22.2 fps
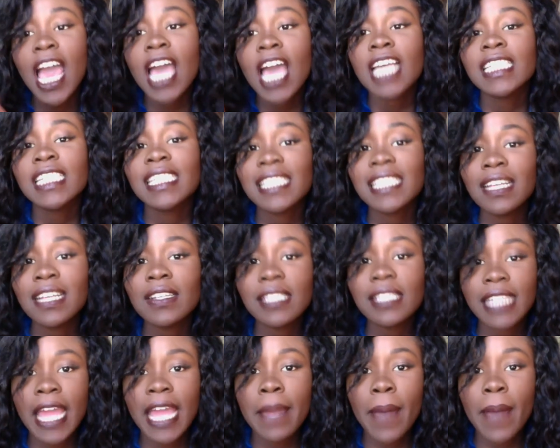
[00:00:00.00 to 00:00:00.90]

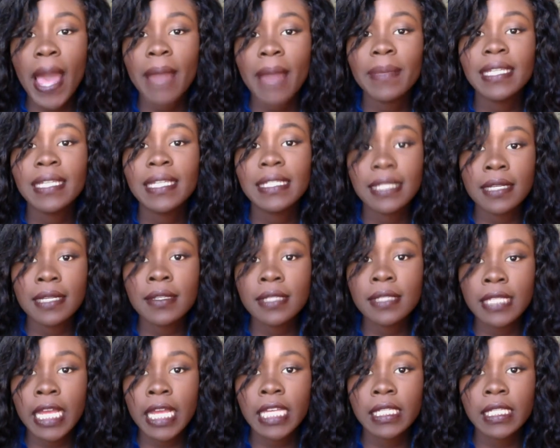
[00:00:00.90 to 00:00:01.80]
still stay by me,
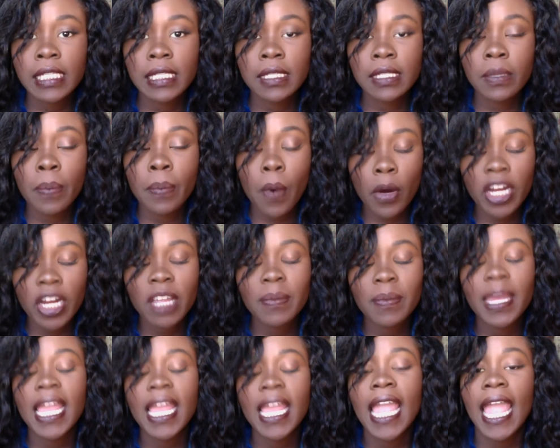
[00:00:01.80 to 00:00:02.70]
still stay
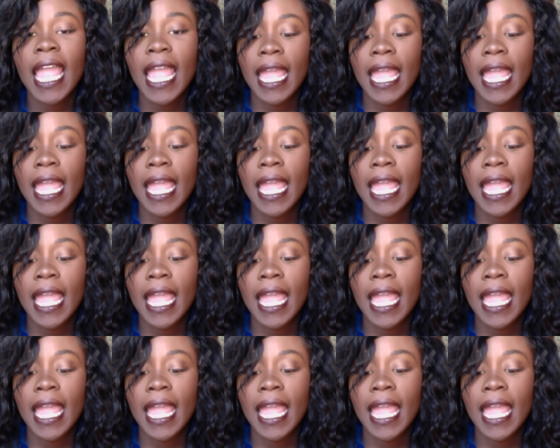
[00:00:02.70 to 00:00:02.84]
supporting me,